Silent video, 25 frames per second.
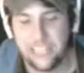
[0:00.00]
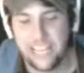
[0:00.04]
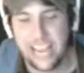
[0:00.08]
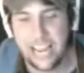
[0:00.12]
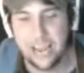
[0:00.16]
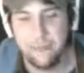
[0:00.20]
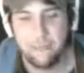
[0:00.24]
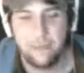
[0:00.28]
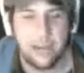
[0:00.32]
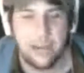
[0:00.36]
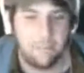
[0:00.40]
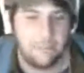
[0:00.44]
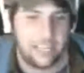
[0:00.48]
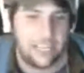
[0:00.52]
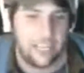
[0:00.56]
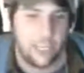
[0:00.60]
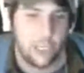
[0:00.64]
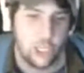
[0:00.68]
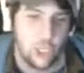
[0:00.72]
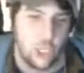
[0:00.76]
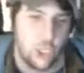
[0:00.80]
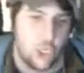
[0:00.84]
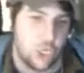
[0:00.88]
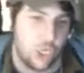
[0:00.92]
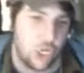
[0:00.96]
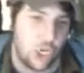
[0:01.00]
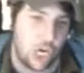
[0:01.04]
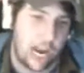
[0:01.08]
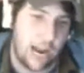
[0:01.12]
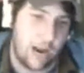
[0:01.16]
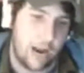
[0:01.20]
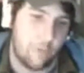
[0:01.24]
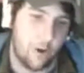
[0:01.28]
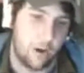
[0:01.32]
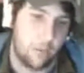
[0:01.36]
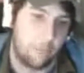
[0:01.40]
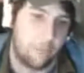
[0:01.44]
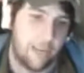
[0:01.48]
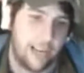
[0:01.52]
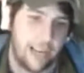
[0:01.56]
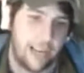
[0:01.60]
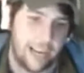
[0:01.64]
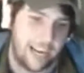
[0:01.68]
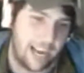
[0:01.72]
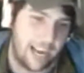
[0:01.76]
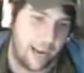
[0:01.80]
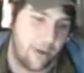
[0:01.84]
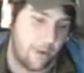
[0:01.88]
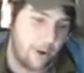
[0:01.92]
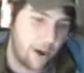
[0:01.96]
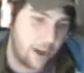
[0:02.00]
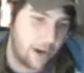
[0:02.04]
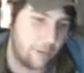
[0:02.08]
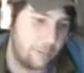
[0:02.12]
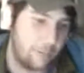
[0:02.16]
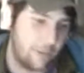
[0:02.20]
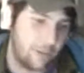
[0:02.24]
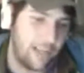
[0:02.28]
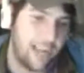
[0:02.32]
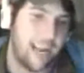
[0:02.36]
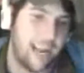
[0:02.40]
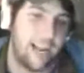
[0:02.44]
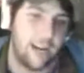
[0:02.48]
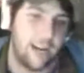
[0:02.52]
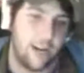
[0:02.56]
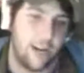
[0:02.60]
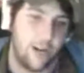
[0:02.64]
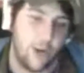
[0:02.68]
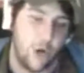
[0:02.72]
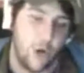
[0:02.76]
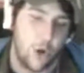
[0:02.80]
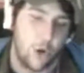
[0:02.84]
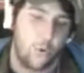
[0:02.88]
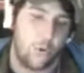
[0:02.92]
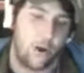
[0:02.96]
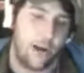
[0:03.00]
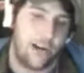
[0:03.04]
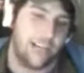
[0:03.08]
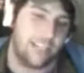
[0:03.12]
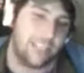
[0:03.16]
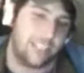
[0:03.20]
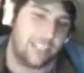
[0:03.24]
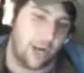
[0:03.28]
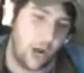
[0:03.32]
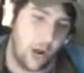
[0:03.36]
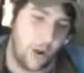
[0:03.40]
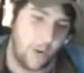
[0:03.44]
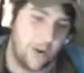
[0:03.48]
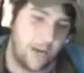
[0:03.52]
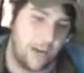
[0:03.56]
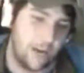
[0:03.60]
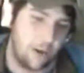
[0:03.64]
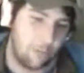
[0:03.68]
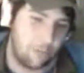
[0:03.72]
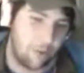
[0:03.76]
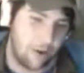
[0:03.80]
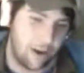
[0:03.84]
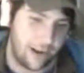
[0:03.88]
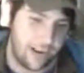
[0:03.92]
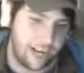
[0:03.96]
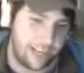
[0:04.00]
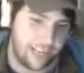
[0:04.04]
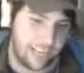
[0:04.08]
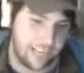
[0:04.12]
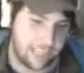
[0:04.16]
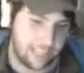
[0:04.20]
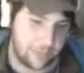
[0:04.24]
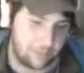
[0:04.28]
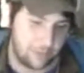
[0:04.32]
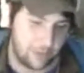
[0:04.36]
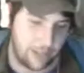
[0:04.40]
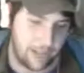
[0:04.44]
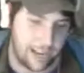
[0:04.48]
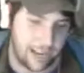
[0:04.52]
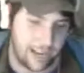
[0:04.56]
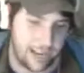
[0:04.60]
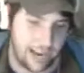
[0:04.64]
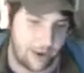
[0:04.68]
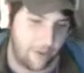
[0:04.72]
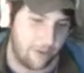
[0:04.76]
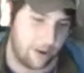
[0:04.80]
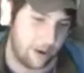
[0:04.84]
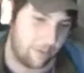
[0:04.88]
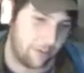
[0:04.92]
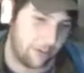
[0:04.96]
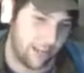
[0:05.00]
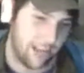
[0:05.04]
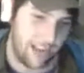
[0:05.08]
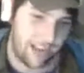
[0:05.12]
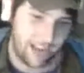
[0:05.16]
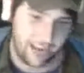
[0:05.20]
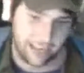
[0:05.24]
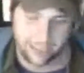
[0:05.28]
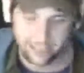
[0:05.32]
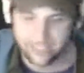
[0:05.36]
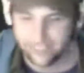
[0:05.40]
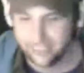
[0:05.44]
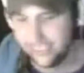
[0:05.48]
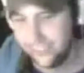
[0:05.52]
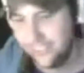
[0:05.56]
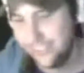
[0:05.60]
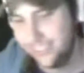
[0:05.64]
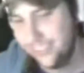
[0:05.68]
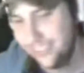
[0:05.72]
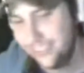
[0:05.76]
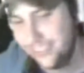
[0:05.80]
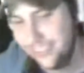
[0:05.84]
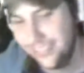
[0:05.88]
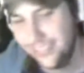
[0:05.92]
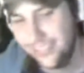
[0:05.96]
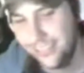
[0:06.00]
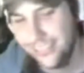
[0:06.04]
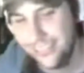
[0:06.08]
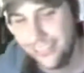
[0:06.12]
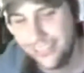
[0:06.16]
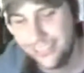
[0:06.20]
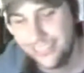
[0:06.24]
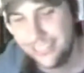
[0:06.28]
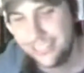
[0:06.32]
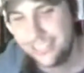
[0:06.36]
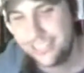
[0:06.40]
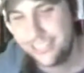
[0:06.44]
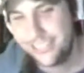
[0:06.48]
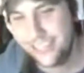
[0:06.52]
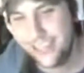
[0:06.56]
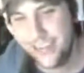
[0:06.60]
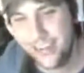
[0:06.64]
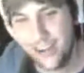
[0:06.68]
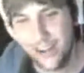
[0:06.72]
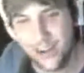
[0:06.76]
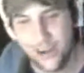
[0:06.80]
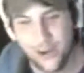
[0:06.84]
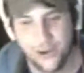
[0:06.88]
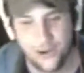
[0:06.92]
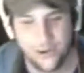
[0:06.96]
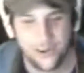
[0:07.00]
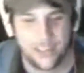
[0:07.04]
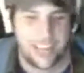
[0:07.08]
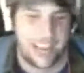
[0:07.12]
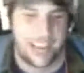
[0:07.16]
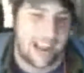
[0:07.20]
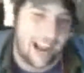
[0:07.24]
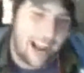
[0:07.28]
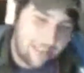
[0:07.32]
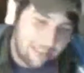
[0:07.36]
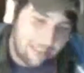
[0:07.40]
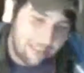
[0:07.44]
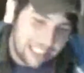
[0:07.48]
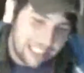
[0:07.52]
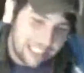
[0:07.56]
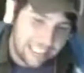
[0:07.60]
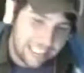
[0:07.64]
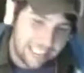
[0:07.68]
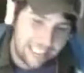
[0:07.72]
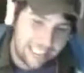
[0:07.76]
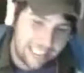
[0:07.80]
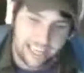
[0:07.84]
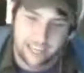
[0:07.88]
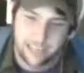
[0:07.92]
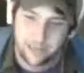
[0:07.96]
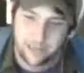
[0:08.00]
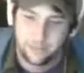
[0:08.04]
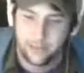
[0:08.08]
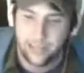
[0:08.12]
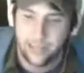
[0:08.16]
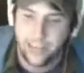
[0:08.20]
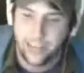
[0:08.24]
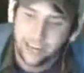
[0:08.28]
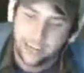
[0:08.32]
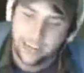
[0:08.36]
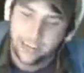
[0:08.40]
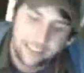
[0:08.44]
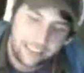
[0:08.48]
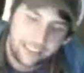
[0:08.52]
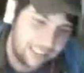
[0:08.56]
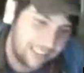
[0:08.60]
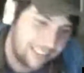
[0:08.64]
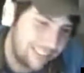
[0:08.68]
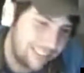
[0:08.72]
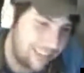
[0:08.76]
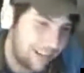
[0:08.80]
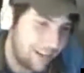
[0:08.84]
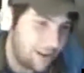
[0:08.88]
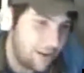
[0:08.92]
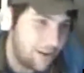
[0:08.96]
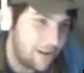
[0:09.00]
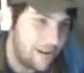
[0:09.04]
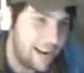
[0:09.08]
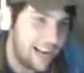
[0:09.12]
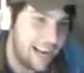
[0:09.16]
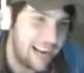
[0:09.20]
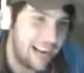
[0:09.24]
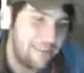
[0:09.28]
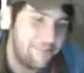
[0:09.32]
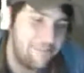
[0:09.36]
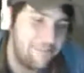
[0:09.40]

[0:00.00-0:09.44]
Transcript: from the game, and I'm like, I want to play it. I want to play it. Why does Conan O'Brien get to play it? I want to play it. So yeah, I'm just excited to play it. So